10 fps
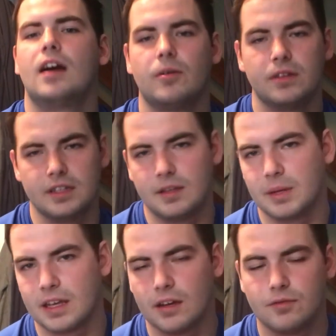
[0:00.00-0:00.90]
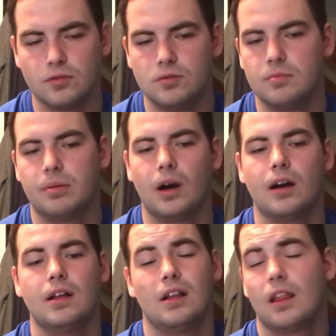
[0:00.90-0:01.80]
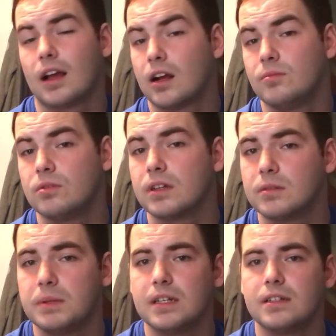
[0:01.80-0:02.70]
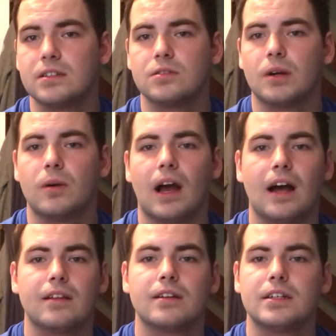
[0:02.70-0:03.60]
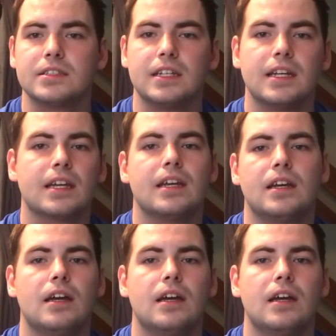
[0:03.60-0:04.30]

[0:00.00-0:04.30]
I would need to be careful. But that comes with experience as well with handling a snake.